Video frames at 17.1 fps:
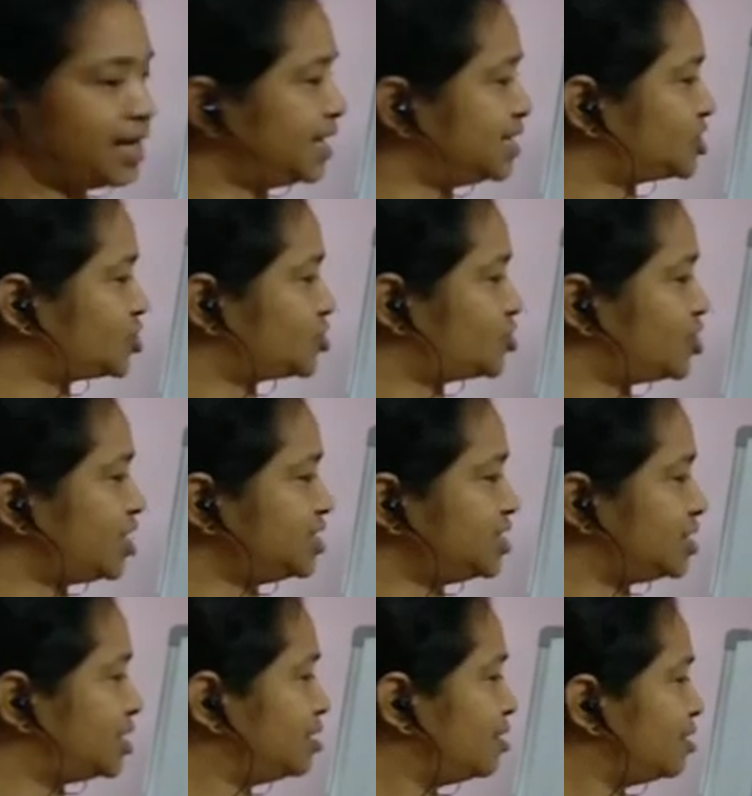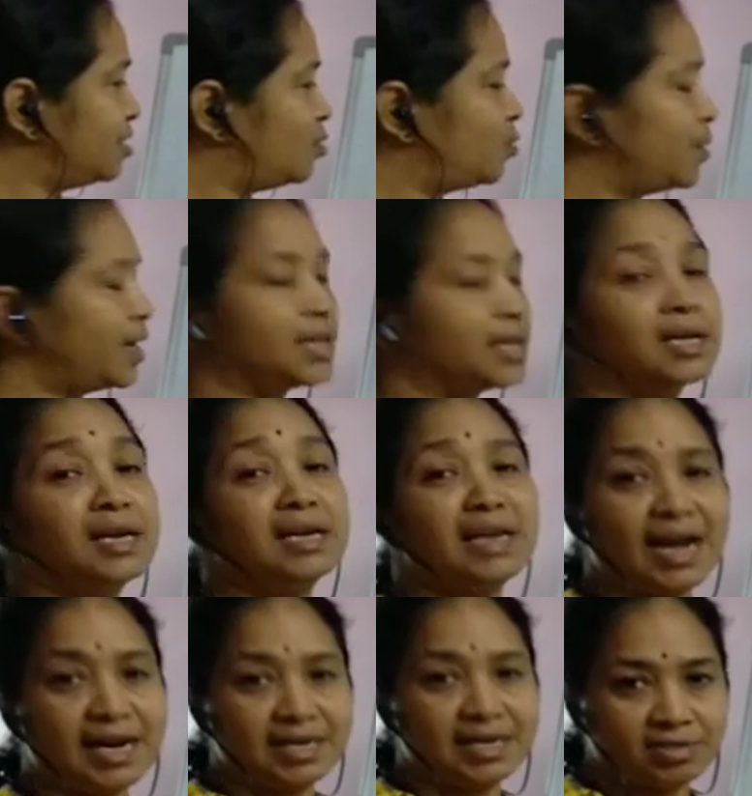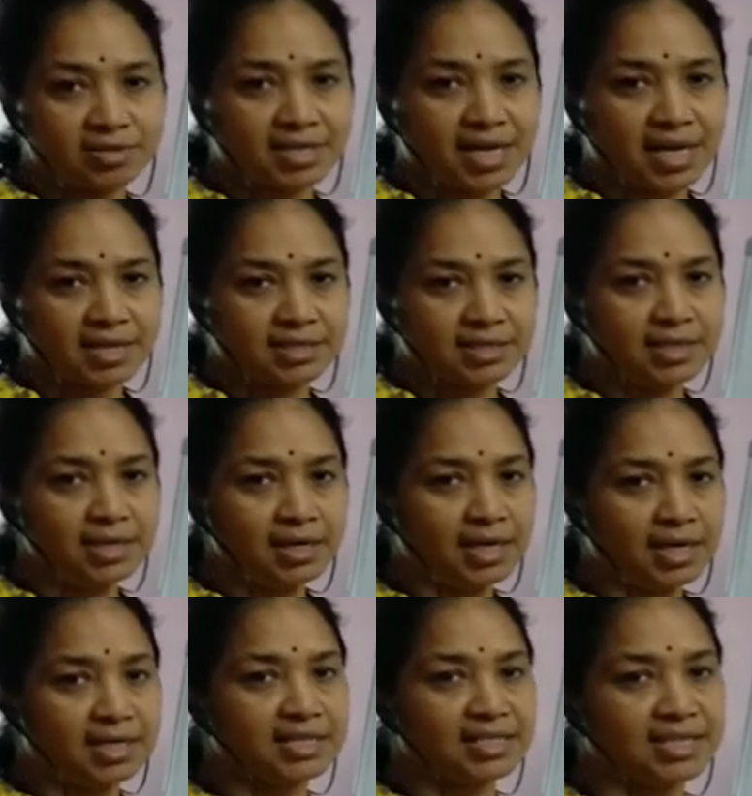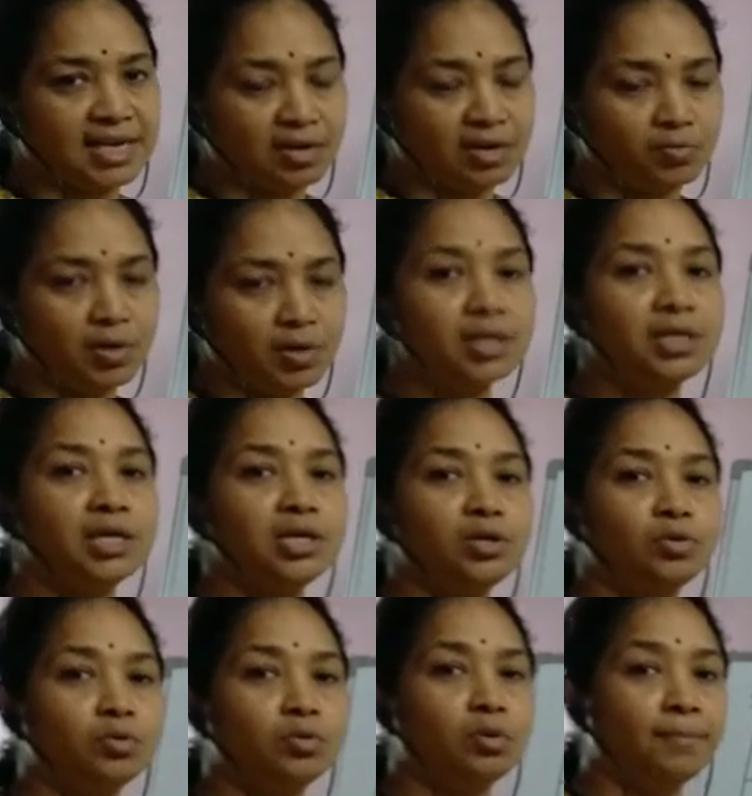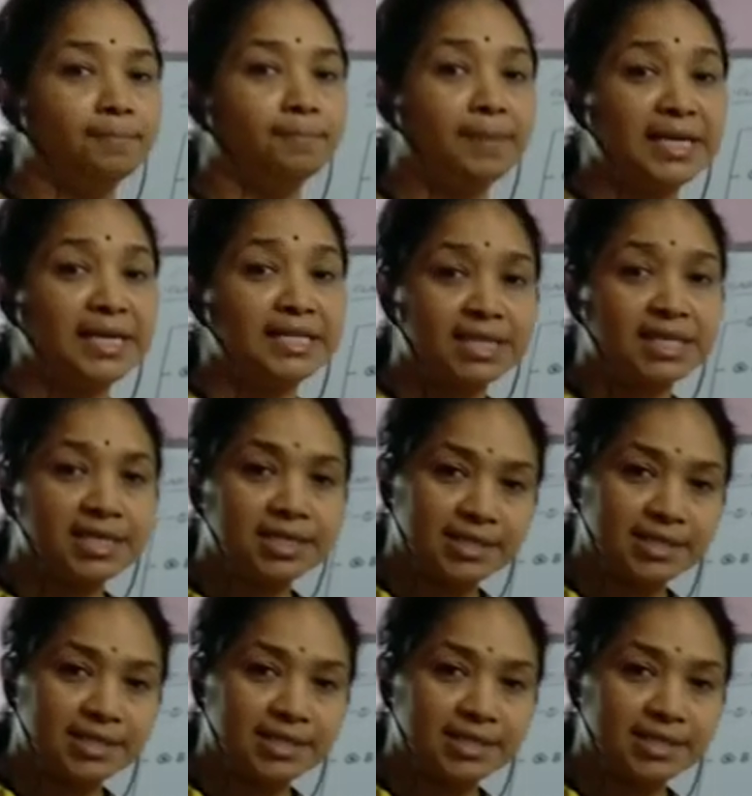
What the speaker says: is treated with nitrous acid. It is converted to benzene